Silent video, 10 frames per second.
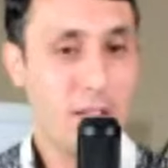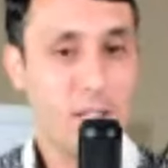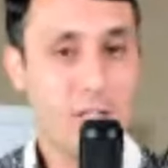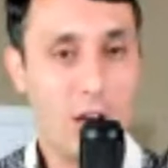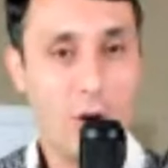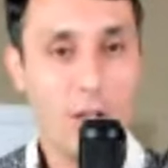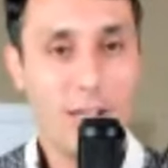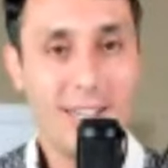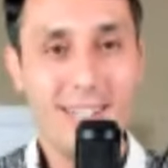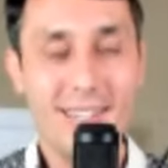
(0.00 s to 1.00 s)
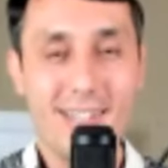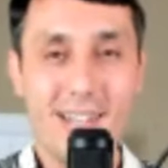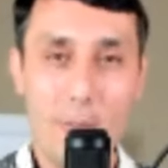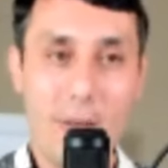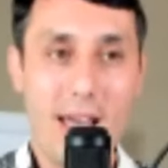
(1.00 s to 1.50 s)
So
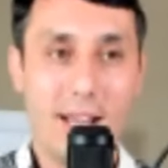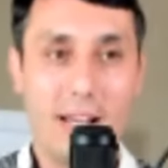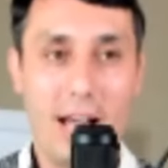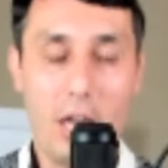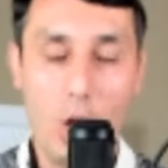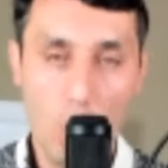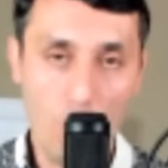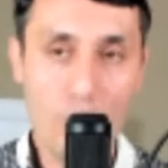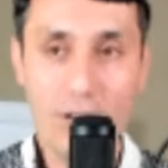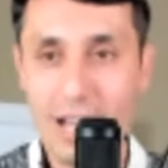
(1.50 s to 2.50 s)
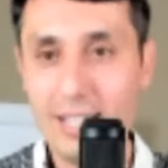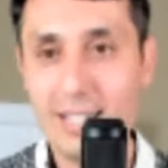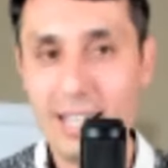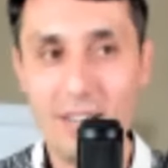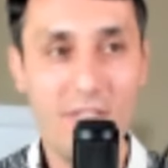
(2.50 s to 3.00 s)
come back. I hope you
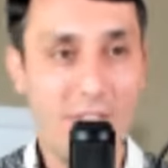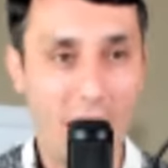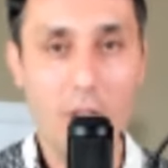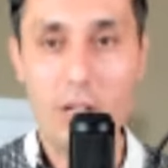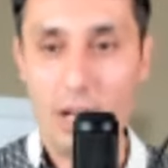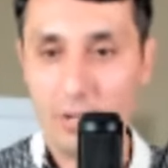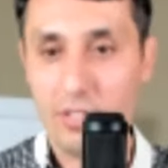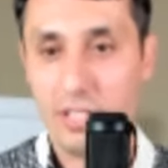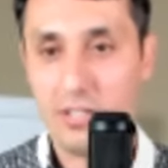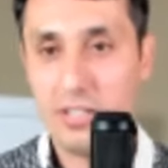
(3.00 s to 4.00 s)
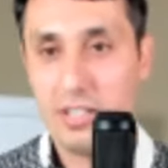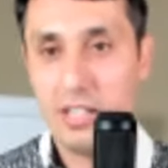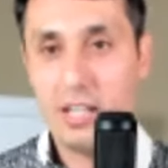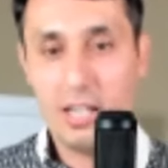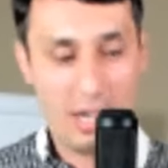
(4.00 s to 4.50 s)
guys getting value out of this.
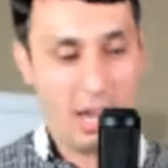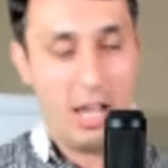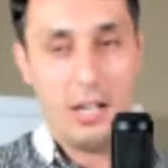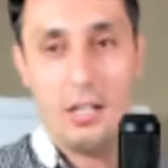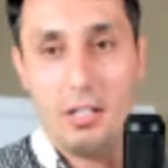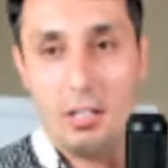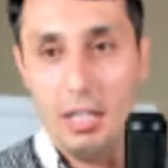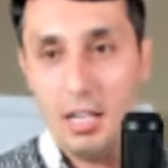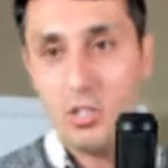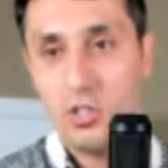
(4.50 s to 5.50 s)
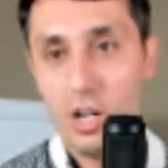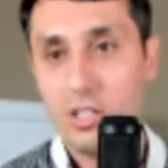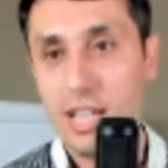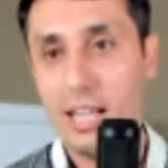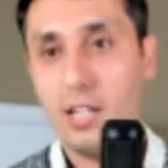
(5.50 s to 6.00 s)
And let's
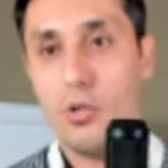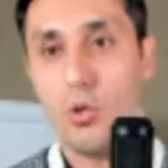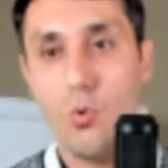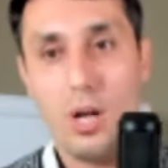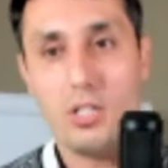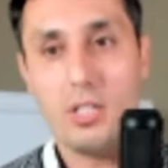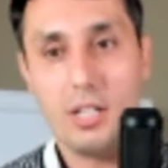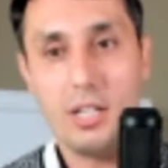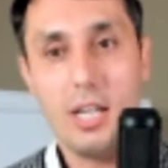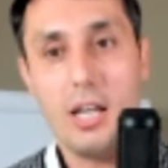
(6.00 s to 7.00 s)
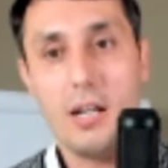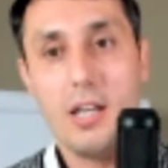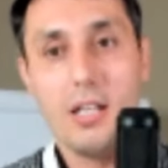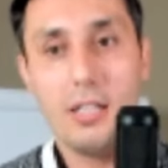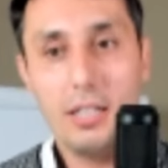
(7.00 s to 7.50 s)
start taking your questions. And again,
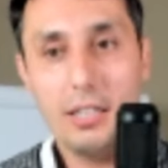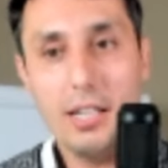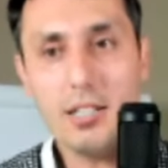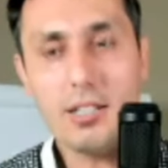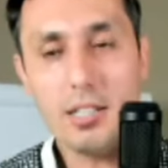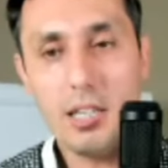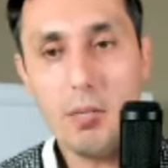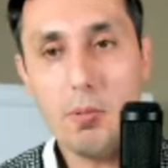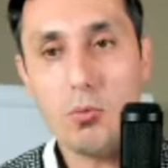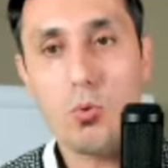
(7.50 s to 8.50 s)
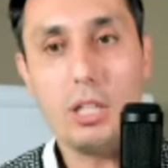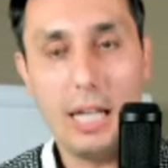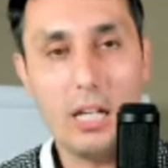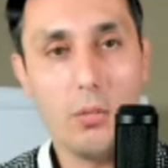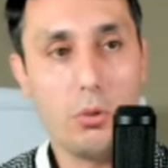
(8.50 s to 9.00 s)
let's keep it
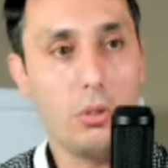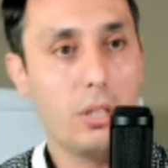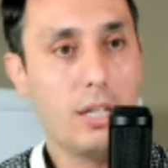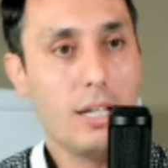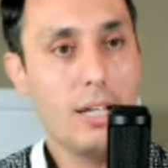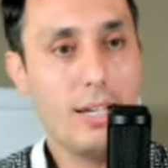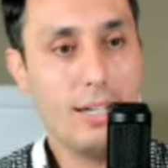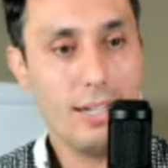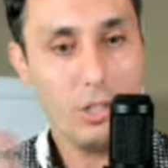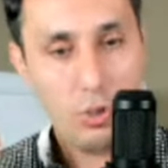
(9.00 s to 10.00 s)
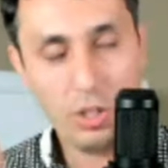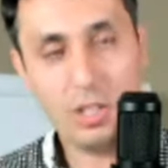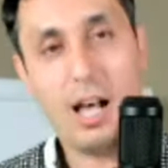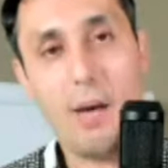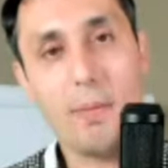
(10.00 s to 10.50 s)
relatable to the
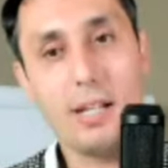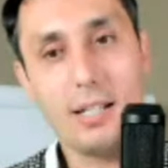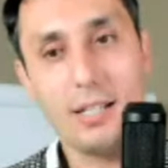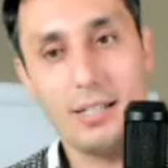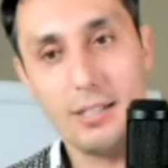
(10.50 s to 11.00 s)
topic.